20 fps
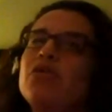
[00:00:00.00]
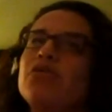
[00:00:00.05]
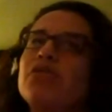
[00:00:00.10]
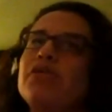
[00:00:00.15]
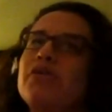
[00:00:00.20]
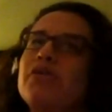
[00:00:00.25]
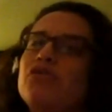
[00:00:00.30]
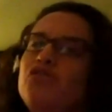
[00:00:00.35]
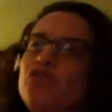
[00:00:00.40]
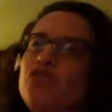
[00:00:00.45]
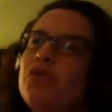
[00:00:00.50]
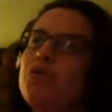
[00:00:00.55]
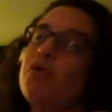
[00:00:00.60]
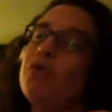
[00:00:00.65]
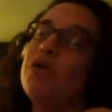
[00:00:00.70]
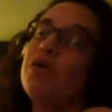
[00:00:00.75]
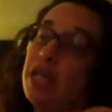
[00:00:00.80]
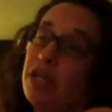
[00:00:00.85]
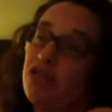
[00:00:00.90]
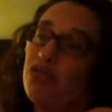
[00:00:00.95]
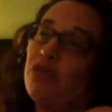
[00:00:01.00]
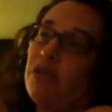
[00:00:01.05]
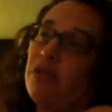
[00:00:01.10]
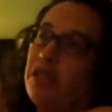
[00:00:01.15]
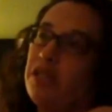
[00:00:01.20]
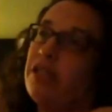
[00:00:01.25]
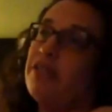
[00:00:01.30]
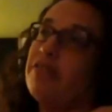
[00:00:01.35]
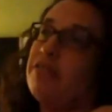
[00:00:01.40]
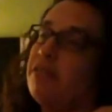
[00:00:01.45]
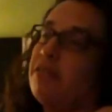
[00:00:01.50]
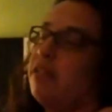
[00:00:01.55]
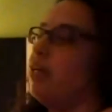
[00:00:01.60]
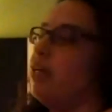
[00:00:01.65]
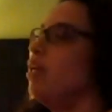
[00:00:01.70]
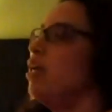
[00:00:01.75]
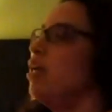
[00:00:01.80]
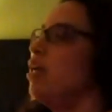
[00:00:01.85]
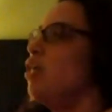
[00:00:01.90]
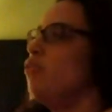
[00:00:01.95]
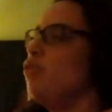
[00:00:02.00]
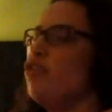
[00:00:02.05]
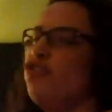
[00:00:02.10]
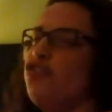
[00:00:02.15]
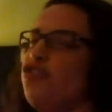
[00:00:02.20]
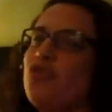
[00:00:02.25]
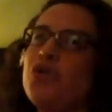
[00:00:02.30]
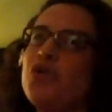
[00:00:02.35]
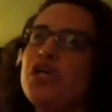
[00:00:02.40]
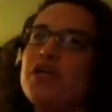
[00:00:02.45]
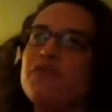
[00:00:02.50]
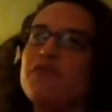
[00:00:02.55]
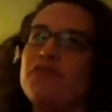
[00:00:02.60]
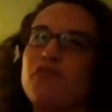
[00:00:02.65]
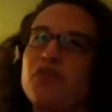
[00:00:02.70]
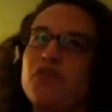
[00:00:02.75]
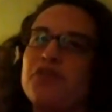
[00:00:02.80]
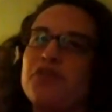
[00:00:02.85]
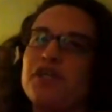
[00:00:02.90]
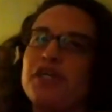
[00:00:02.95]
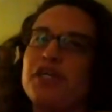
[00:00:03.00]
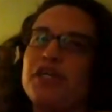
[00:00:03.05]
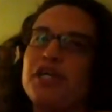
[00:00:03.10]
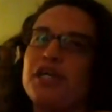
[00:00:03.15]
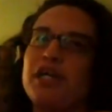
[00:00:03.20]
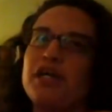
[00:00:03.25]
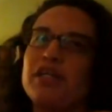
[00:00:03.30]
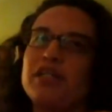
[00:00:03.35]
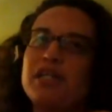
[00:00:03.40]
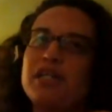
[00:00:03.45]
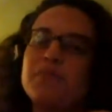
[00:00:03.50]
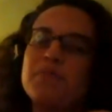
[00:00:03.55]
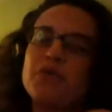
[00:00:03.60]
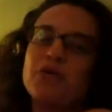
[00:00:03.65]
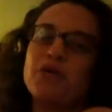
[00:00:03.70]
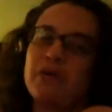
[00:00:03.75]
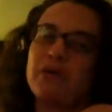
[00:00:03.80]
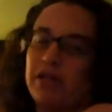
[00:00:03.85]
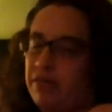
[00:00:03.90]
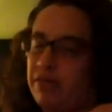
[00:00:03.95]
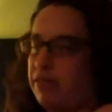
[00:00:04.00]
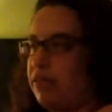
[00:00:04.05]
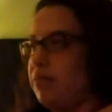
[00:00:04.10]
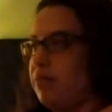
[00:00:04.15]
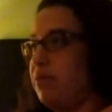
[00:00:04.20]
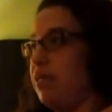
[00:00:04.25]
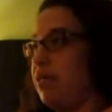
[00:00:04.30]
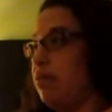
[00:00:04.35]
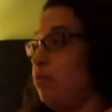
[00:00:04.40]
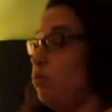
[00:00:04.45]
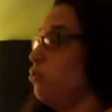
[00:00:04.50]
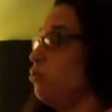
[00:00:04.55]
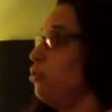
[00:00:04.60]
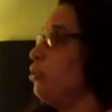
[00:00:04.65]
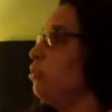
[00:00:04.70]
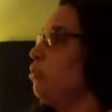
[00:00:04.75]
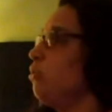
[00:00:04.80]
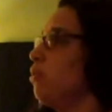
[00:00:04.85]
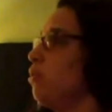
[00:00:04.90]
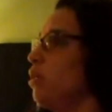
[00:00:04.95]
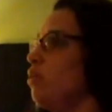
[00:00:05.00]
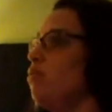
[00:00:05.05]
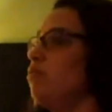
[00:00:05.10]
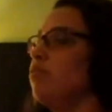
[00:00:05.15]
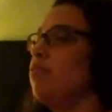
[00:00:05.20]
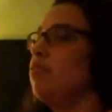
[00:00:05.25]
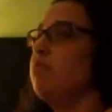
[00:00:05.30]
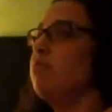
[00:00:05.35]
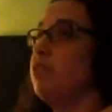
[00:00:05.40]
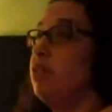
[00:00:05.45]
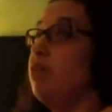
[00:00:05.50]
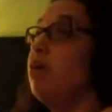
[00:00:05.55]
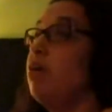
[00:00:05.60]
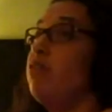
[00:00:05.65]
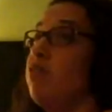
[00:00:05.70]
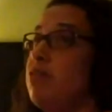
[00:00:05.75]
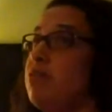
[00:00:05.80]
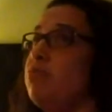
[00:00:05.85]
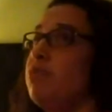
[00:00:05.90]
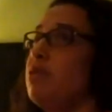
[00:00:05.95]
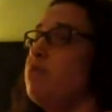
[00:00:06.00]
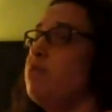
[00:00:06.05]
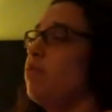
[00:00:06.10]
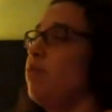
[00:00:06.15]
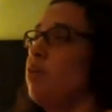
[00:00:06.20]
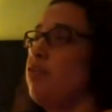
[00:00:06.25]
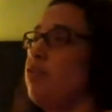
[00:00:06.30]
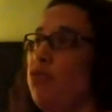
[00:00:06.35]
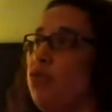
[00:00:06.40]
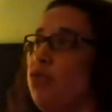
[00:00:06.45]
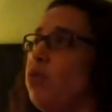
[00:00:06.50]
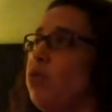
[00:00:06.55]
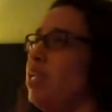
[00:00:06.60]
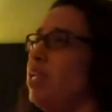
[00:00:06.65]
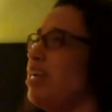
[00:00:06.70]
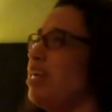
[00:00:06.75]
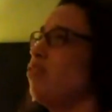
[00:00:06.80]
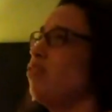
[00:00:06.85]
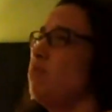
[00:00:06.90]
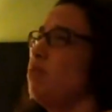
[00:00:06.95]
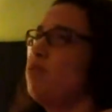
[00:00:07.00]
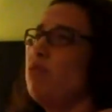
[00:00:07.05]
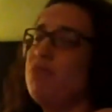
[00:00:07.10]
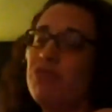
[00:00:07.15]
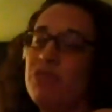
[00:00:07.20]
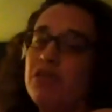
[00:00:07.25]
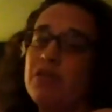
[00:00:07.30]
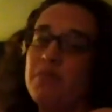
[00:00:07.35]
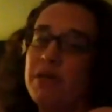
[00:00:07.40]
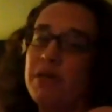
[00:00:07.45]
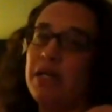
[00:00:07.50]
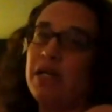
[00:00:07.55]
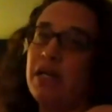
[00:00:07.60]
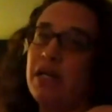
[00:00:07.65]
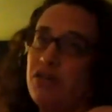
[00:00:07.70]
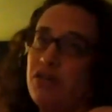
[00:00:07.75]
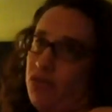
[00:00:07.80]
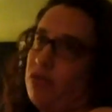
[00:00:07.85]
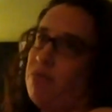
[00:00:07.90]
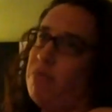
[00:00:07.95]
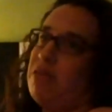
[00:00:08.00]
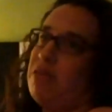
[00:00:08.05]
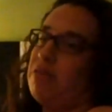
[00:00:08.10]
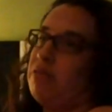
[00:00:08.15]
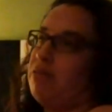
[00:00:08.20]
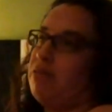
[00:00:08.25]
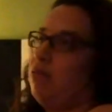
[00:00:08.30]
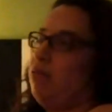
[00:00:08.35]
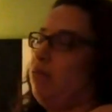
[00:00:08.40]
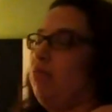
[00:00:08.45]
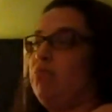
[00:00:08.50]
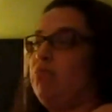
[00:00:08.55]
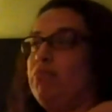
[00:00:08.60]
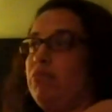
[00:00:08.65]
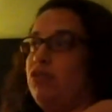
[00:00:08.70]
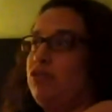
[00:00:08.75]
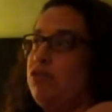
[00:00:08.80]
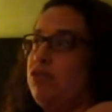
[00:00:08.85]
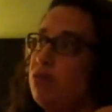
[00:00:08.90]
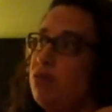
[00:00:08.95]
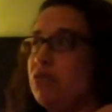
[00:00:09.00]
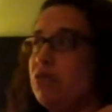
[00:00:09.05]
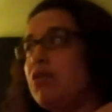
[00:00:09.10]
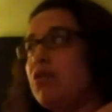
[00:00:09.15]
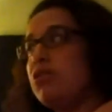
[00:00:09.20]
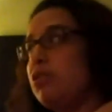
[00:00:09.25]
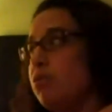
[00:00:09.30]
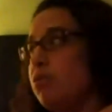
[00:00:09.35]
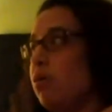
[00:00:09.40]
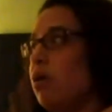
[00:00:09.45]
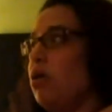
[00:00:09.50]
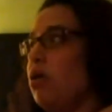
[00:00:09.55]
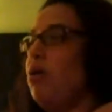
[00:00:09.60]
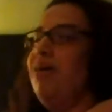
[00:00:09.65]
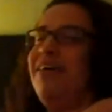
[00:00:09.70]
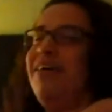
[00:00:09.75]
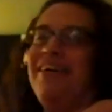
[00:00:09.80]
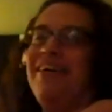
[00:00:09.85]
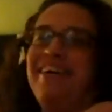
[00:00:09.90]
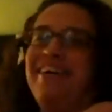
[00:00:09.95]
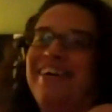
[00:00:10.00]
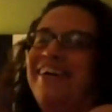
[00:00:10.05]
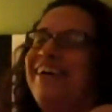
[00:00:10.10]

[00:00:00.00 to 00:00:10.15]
and then they have the nerve to say they're doing, well, actually they did say that, they're doing it for the Democrats. And I'm like, dude, I know there are some Democrats who don't like to be represented by extremists, so the joke's on you.